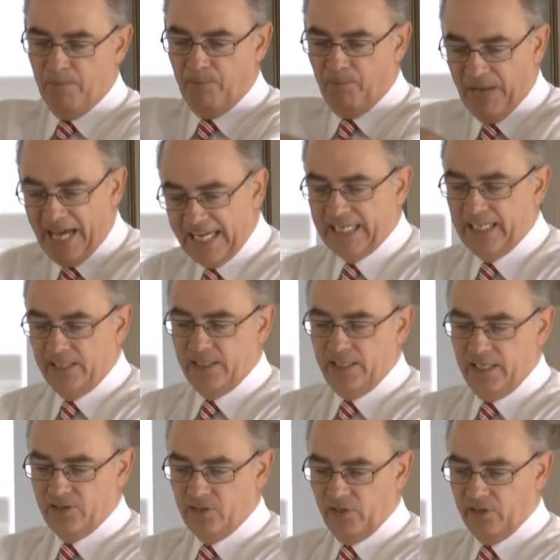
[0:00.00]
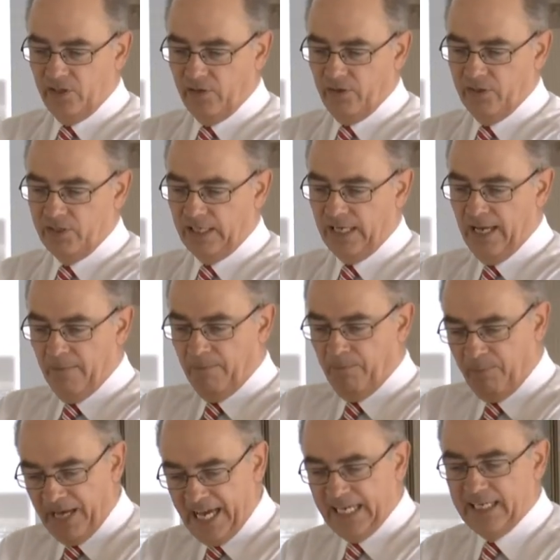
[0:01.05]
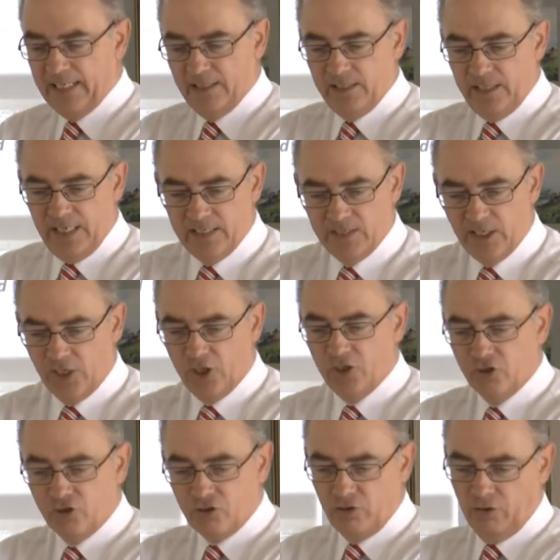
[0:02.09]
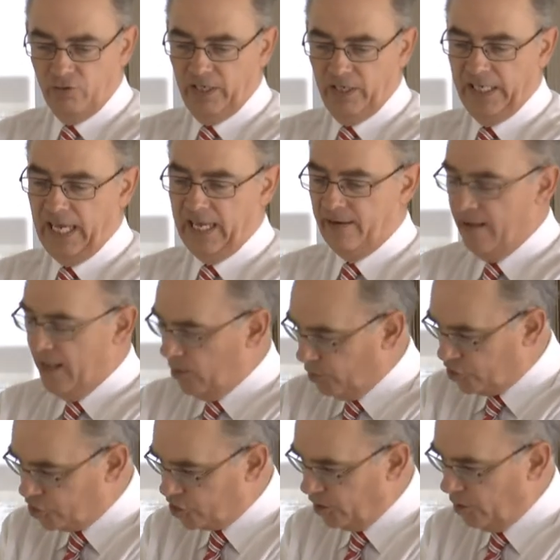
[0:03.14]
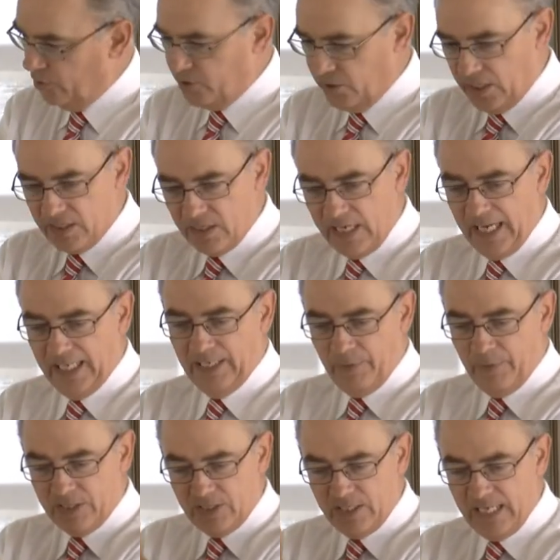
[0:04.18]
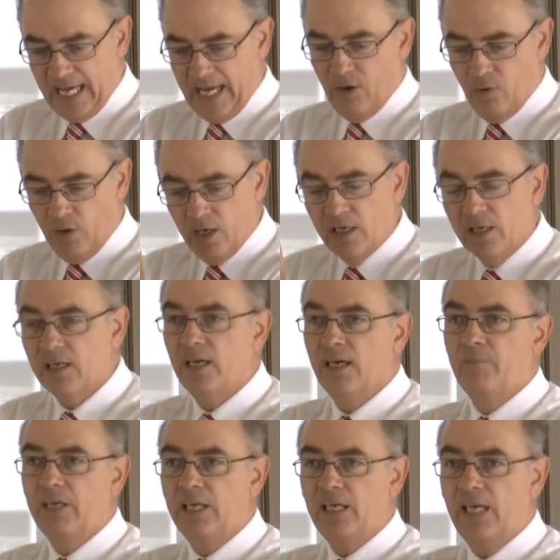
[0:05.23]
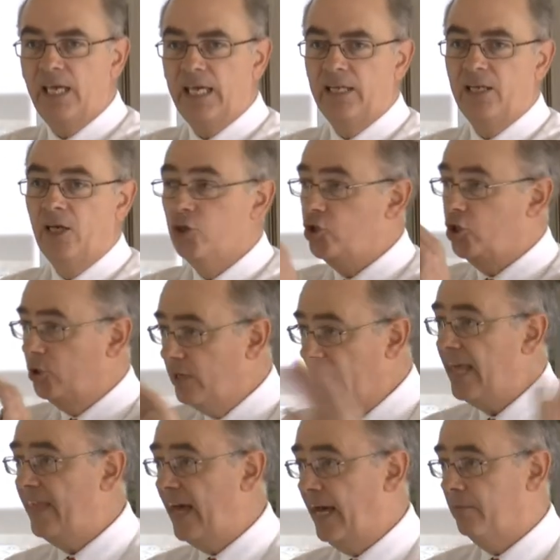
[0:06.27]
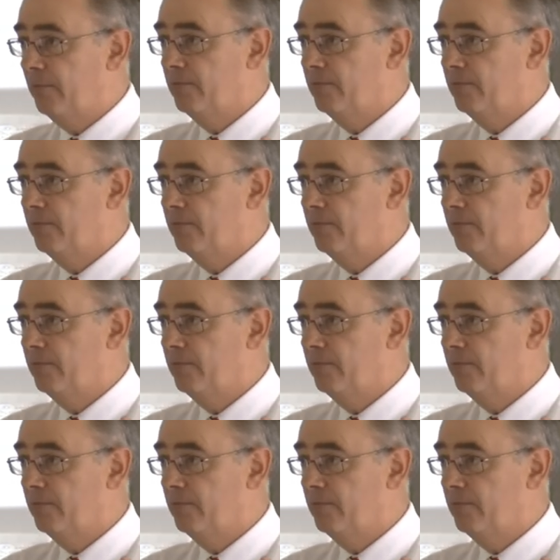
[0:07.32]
back under his authority, back under his control again, which shows that his kingdom is now coming in. Do you get that?